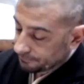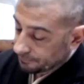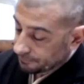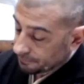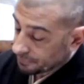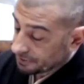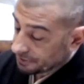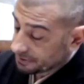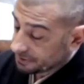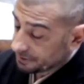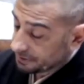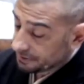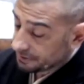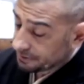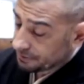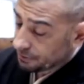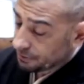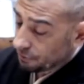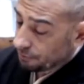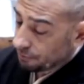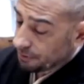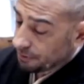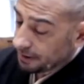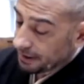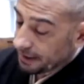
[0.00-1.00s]
But since
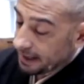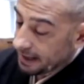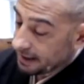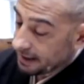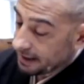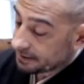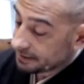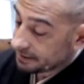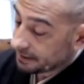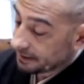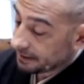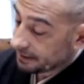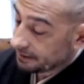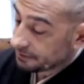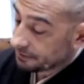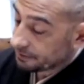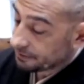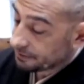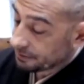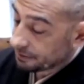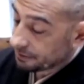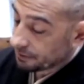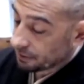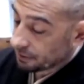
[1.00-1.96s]
nobody has an answer to the